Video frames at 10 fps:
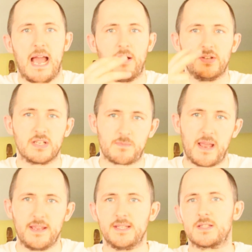How can you
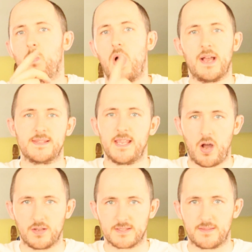explain this? Why is the
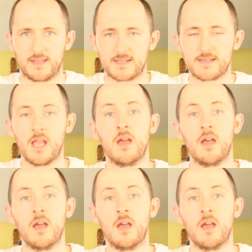answer this?